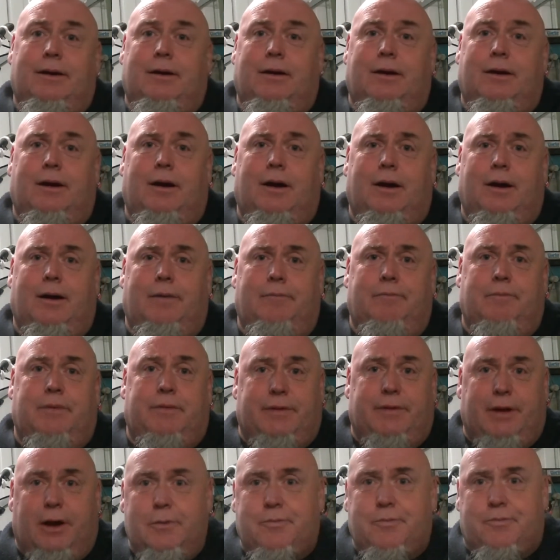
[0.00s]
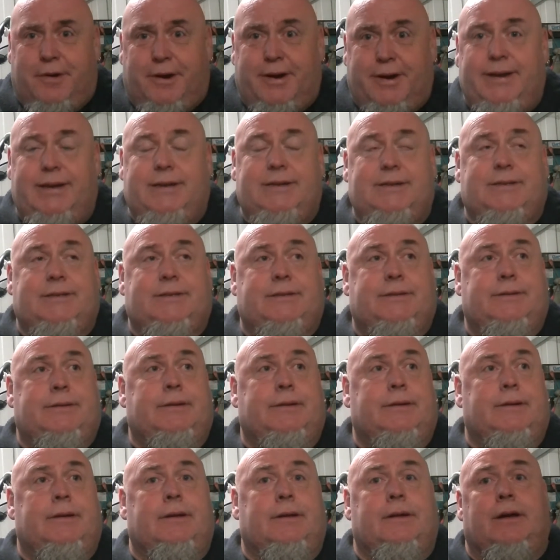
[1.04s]
with no brakes
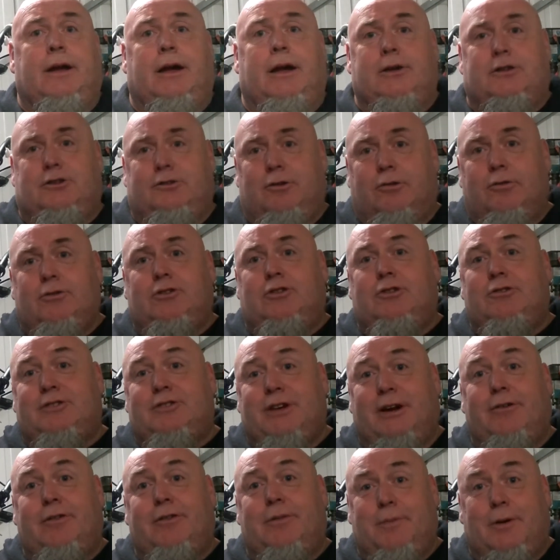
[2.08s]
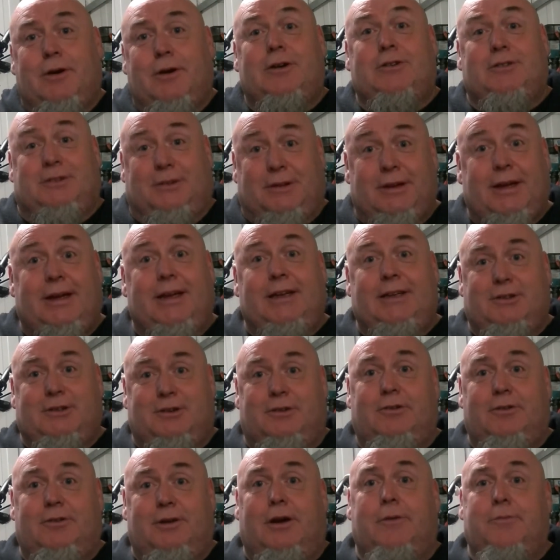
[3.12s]
as long as you tell the person it's
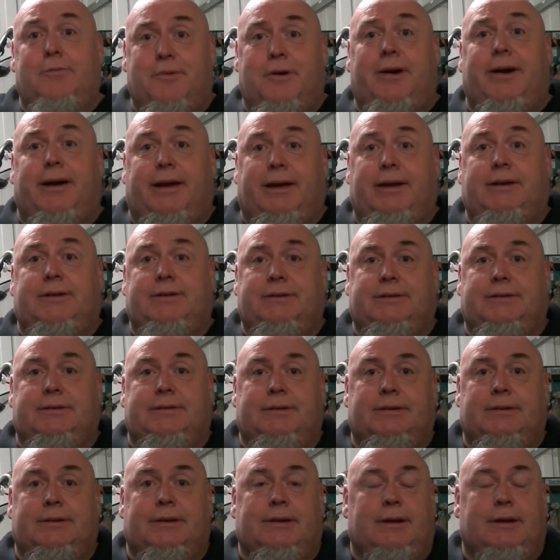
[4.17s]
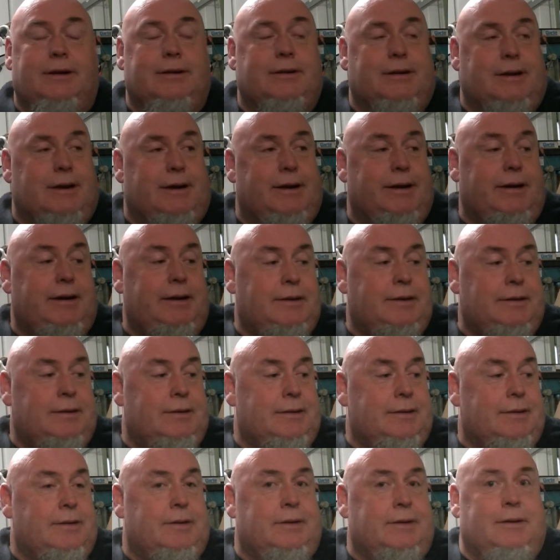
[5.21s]
got no brakes, okay,
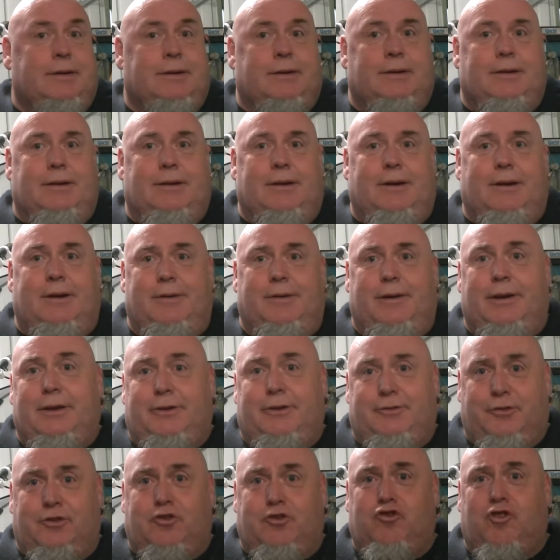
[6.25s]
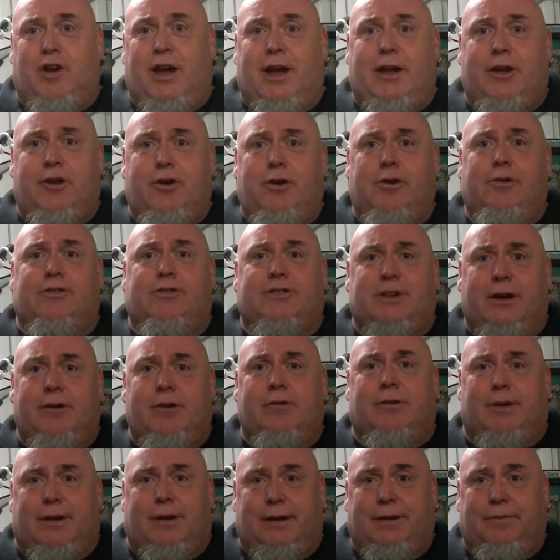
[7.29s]
and it's for track use
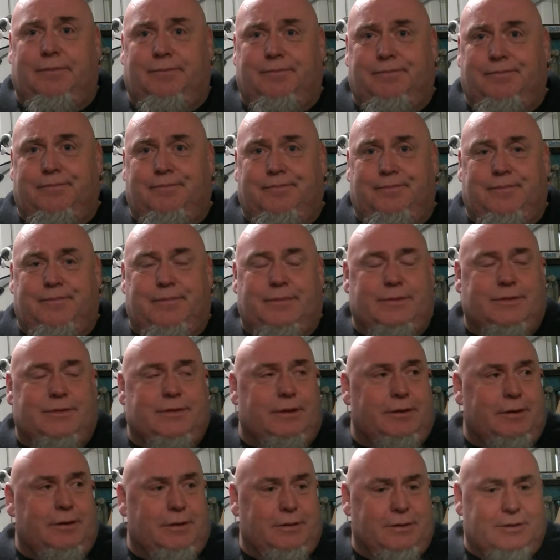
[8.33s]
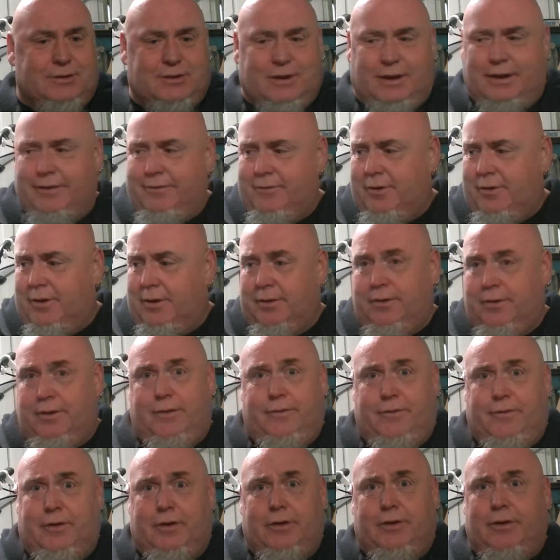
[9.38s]
only. So you can say, right,
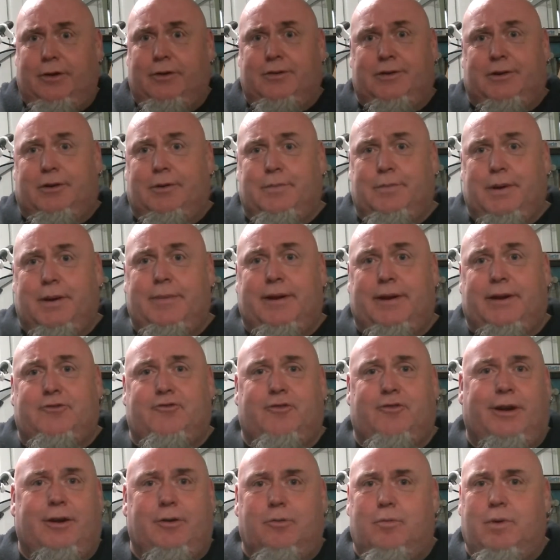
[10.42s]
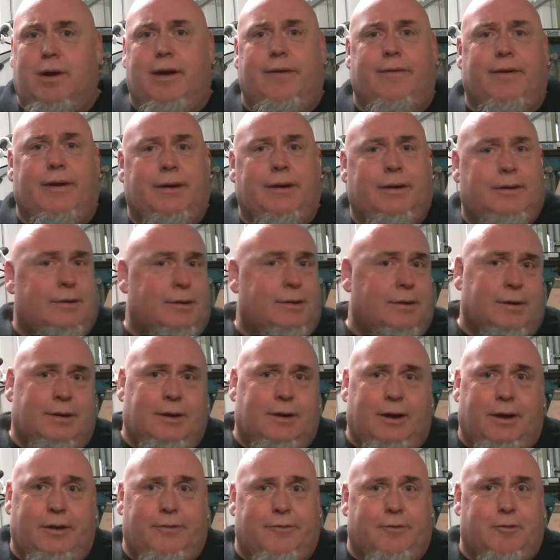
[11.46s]
if you're going to use it on a BMX track or whatever,
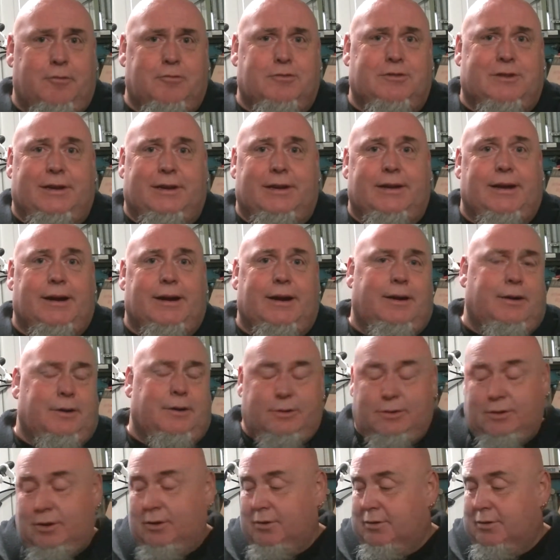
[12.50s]
and the rules hit you